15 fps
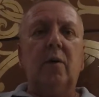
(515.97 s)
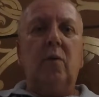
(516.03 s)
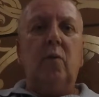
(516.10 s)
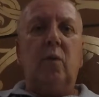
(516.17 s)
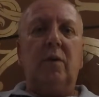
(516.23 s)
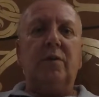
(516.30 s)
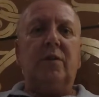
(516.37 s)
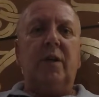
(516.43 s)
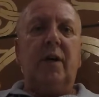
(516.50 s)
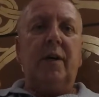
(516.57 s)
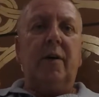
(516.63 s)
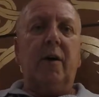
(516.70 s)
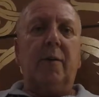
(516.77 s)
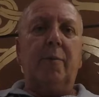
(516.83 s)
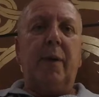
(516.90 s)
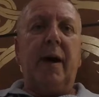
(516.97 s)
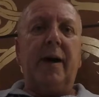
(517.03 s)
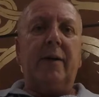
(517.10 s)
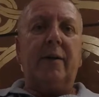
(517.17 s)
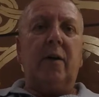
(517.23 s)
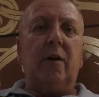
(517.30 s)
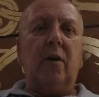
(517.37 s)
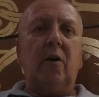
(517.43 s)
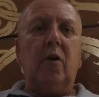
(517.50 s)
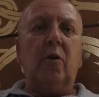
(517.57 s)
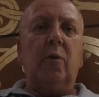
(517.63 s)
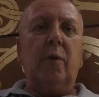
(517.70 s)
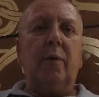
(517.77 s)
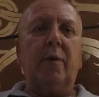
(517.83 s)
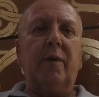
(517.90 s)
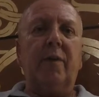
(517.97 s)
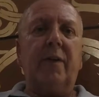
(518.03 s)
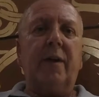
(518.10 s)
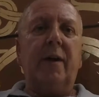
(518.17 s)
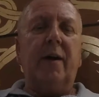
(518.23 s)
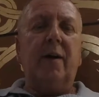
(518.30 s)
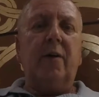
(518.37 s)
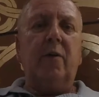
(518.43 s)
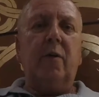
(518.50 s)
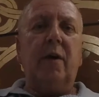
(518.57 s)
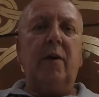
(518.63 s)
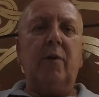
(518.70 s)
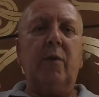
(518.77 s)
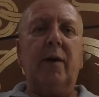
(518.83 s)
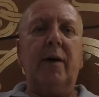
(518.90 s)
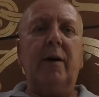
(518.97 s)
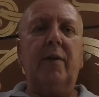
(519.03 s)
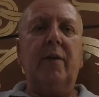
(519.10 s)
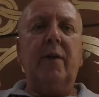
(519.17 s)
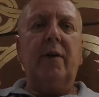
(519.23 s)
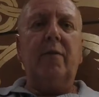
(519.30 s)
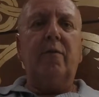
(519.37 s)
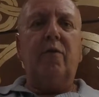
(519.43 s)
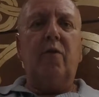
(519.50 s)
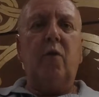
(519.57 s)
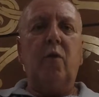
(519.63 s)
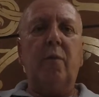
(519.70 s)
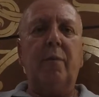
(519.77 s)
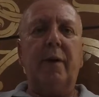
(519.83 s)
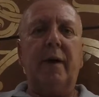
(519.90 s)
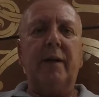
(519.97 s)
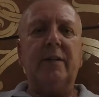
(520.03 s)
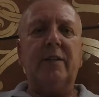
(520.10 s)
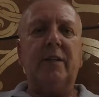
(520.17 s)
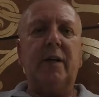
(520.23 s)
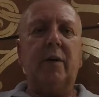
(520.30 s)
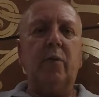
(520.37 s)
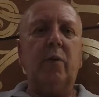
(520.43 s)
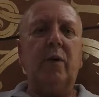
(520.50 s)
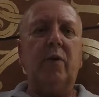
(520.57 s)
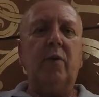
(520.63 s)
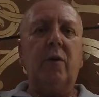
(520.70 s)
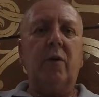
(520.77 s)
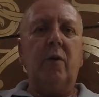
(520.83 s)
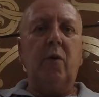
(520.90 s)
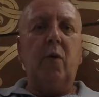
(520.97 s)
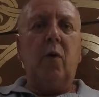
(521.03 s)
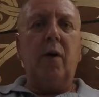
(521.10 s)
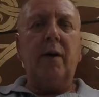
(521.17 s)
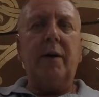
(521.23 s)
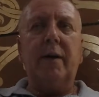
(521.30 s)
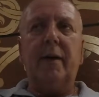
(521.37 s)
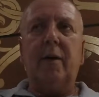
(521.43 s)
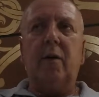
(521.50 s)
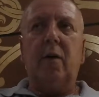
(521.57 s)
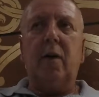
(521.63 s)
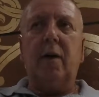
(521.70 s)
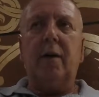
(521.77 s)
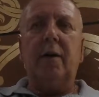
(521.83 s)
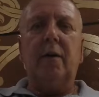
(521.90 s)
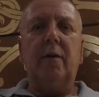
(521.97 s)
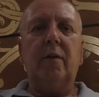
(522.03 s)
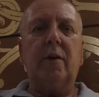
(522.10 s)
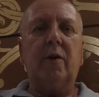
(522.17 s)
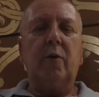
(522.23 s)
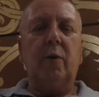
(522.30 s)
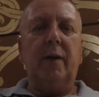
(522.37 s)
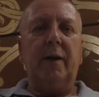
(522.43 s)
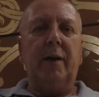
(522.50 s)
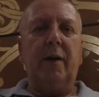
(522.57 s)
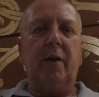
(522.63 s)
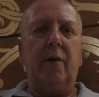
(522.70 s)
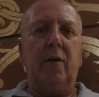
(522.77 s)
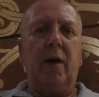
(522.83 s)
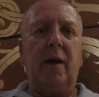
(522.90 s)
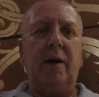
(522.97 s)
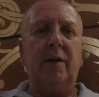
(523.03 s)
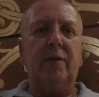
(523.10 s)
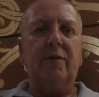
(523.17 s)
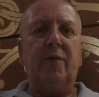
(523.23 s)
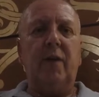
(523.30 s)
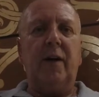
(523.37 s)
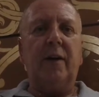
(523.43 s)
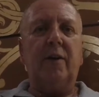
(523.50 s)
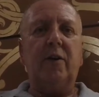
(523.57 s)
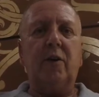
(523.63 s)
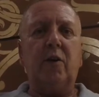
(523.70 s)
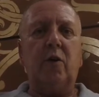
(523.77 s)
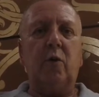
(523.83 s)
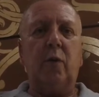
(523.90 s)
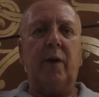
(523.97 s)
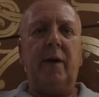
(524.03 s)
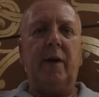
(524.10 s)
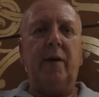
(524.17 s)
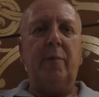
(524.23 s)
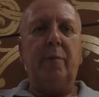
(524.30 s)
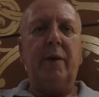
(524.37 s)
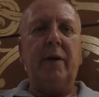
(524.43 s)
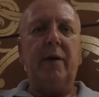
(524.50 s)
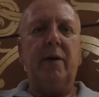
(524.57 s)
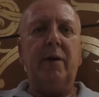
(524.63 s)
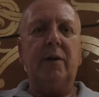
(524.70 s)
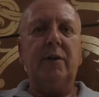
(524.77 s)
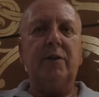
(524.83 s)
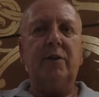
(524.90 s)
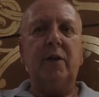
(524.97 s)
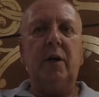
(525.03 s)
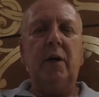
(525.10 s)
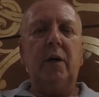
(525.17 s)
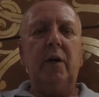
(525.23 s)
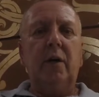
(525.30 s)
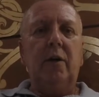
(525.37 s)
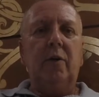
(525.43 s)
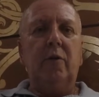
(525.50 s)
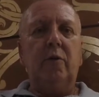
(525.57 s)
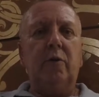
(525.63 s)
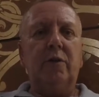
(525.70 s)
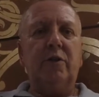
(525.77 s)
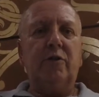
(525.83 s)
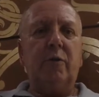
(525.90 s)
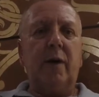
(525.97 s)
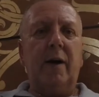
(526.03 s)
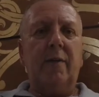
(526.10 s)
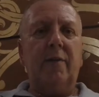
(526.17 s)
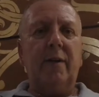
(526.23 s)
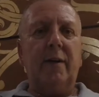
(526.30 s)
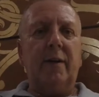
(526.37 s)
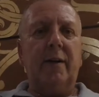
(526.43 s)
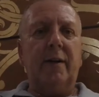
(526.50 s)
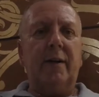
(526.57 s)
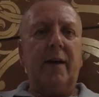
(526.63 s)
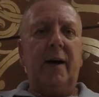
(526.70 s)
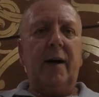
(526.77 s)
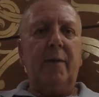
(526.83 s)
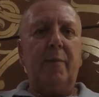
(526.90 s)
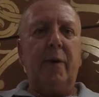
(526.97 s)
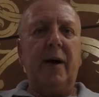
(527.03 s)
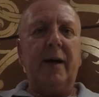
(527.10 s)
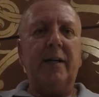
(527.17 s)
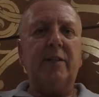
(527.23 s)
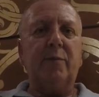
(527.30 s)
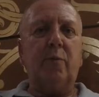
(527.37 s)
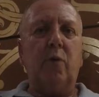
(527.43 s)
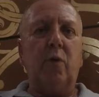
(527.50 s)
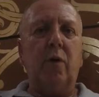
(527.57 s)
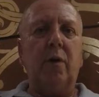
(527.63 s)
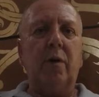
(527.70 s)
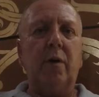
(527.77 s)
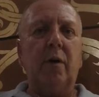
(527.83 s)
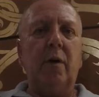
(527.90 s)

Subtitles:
once I got back to her, we went to the counter right away, and they informed us that we could not get on the Korean Airlines flight to Korea because Noon is traveling on a Thai passport,